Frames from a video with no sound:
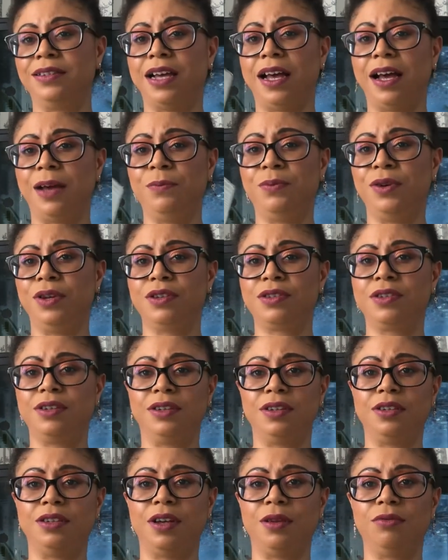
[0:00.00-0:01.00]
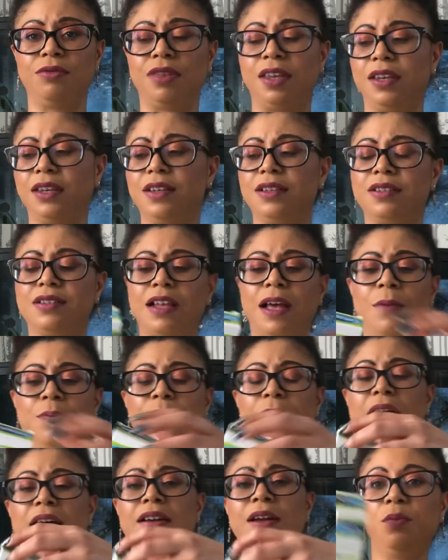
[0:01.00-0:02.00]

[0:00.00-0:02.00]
I personally don't think it's that bad.